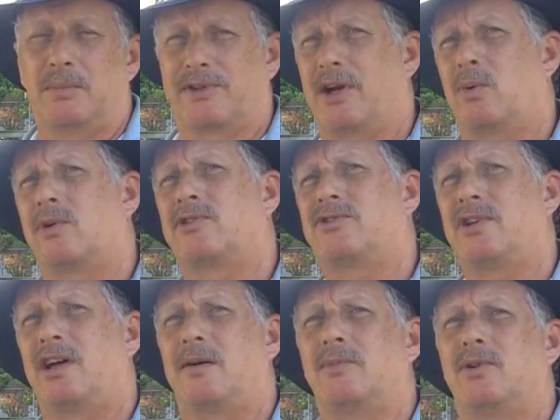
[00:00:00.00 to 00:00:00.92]
But there were
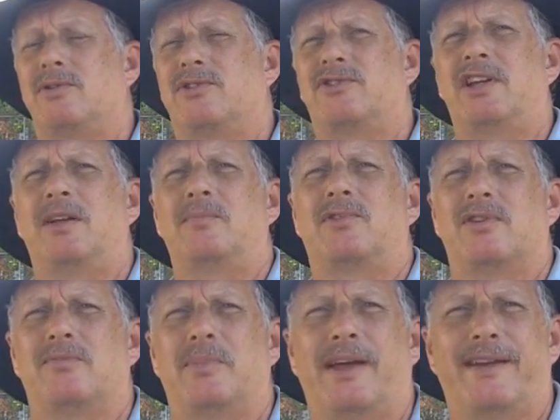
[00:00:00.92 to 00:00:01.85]
some who seemed to
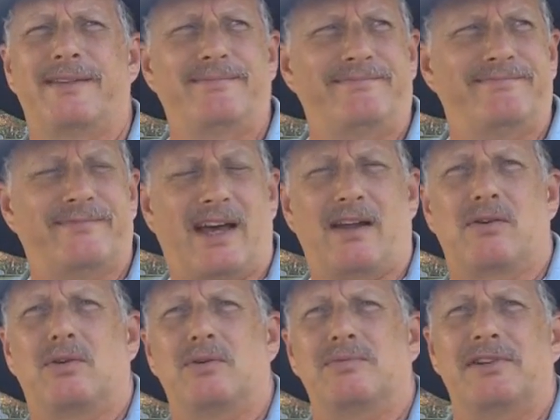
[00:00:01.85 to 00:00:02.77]
have been, I
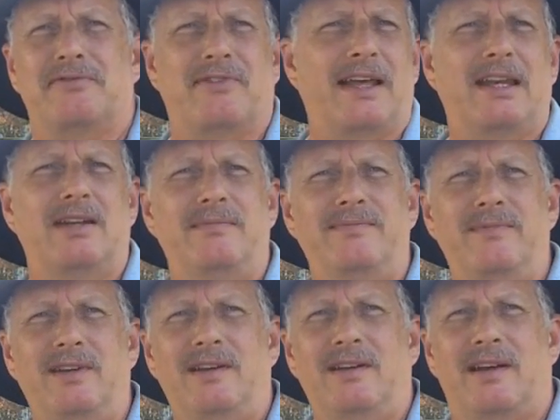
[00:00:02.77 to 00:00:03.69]
don't know, deflated,
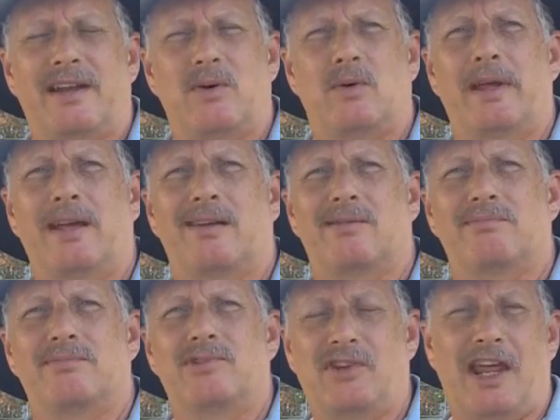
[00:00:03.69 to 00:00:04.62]
and they were
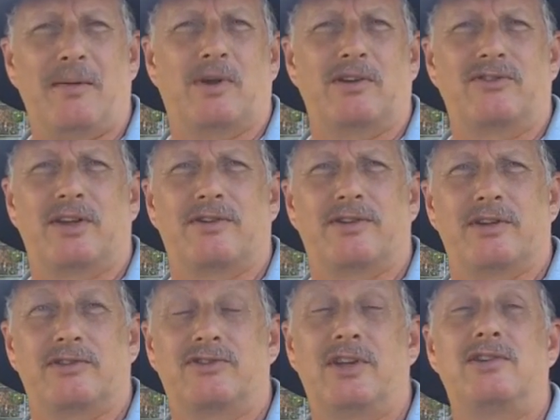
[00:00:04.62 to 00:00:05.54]
making statements that
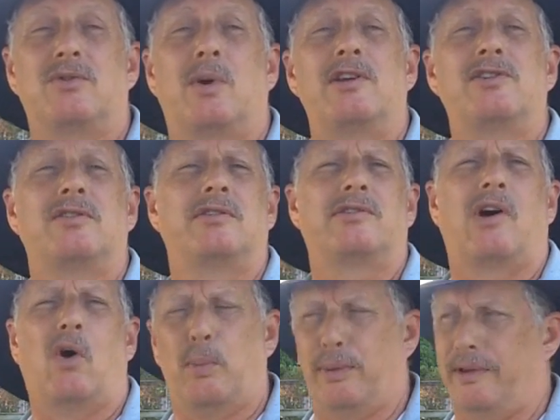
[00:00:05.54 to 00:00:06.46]
the situation
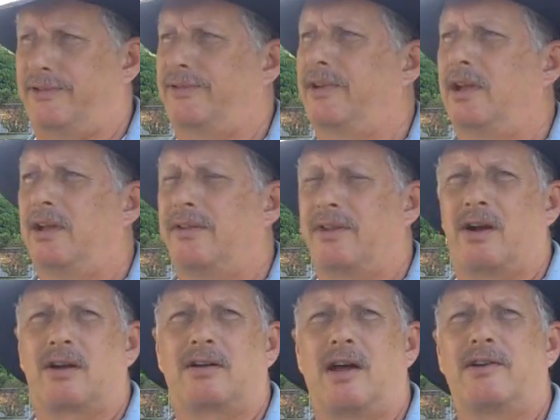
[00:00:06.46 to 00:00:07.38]
is hopeless,
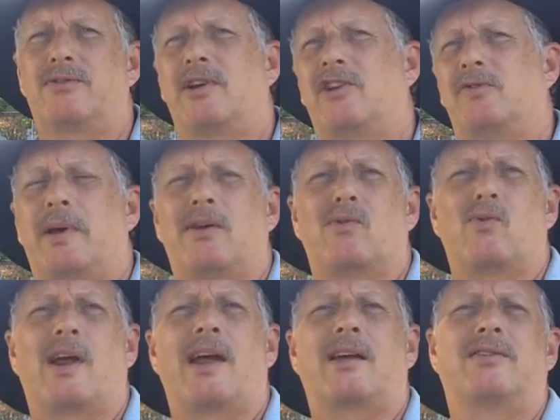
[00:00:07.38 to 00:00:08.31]
that our country has
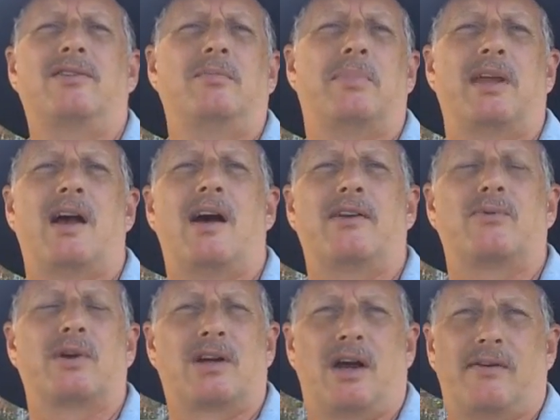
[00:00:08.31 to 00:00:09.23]
been wrecked
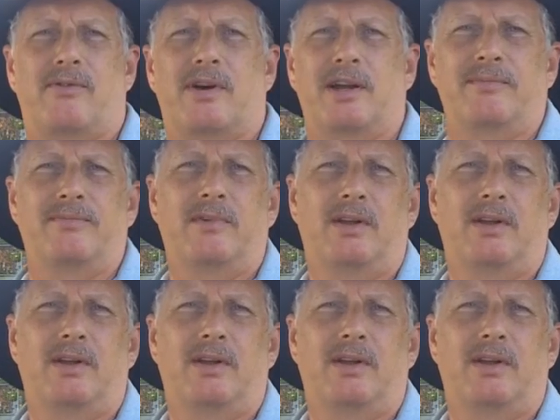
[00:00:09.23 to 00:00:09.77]
beyond recovery.